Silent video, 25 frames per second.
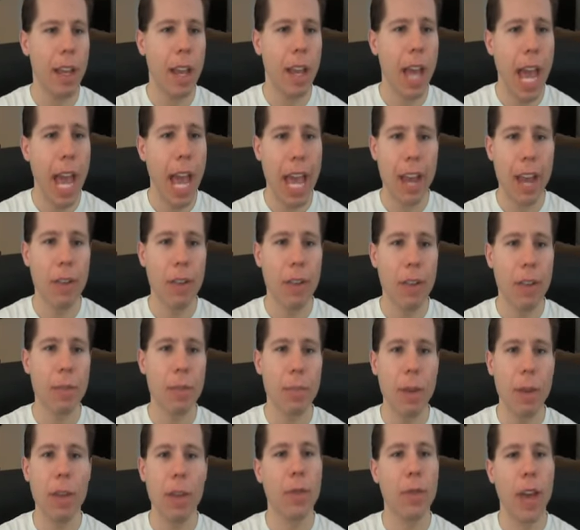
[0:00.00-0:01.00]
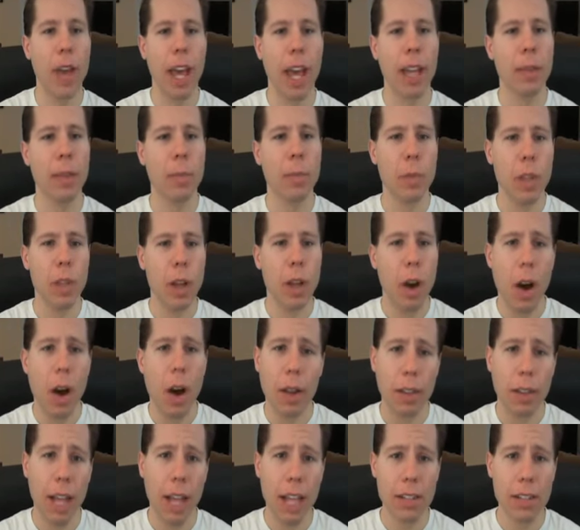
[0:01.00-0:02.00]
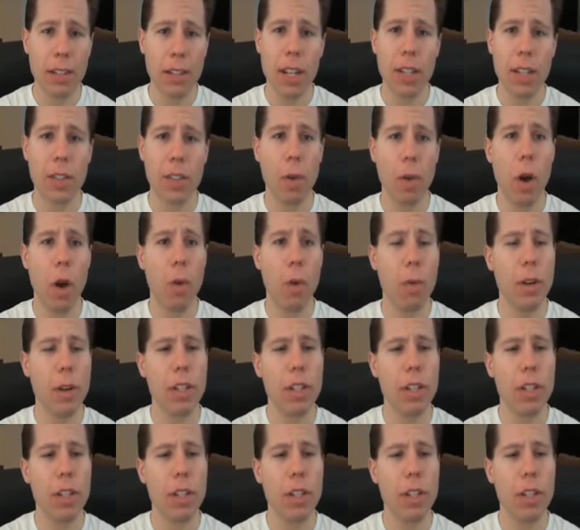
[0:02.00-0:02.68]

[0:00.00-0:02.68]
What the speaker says: Aaron, big fan. On last night's Raw,